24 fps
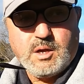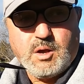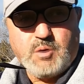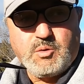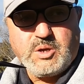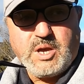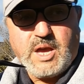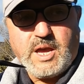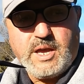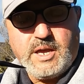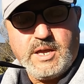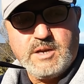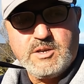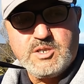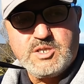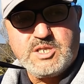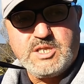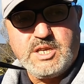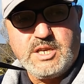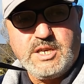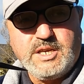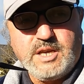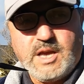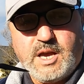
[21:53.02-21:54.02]
Okay,
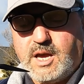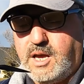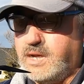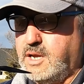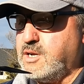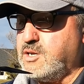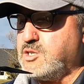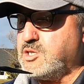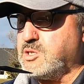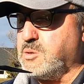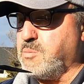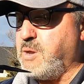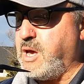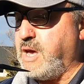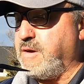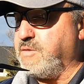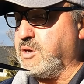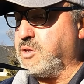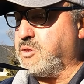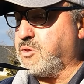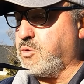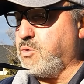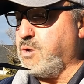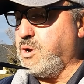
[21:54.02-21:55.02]
here's the
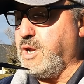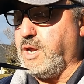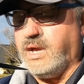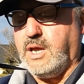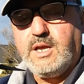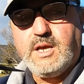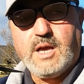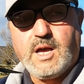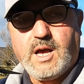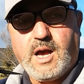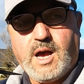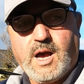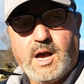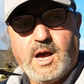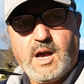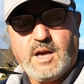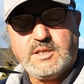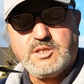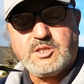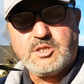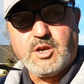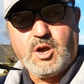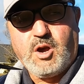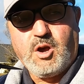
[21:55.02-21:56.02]
Mavic 3,
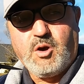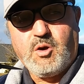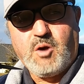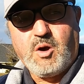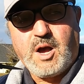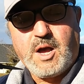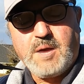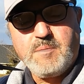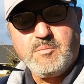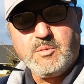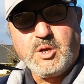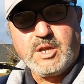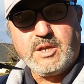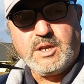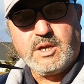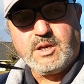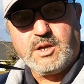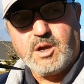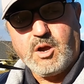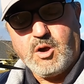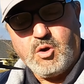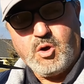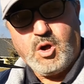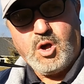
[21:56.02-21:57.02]
so I'm going to
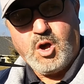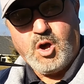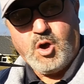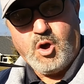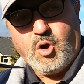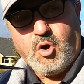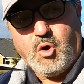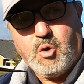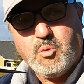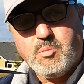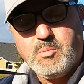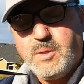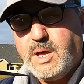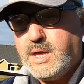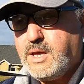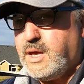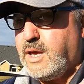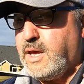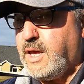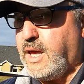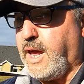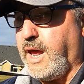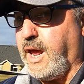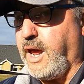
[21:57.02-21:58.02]
go home,
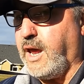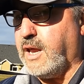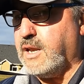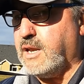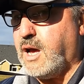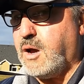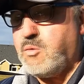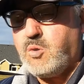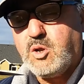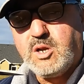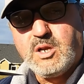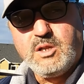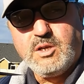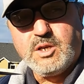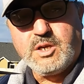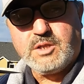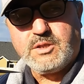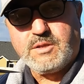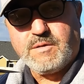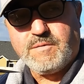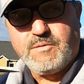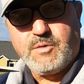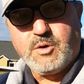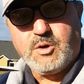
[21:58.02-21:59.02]
and I want to look
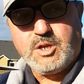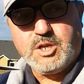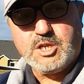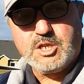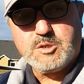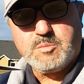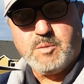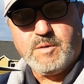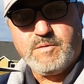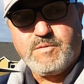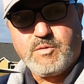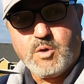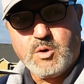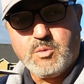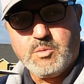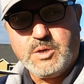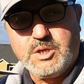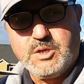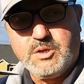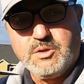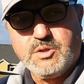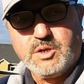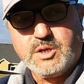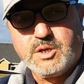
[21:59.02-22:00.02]
at the footage before
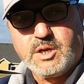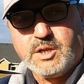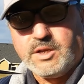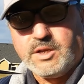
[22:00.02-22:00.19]
we do the